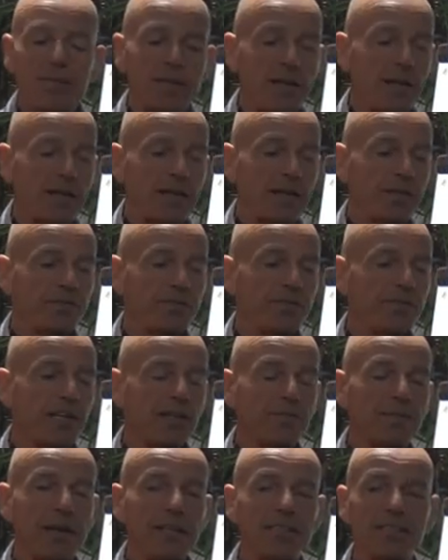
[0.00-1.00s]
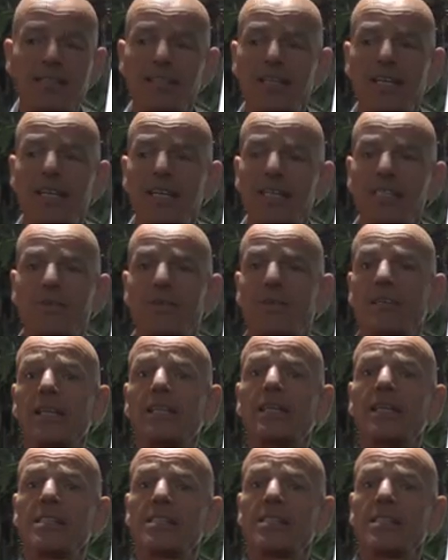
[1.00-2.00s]
And I feel amazing, guys, what can
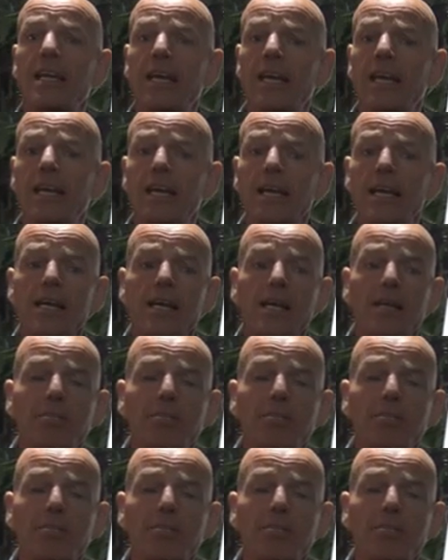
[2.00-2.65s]
I say?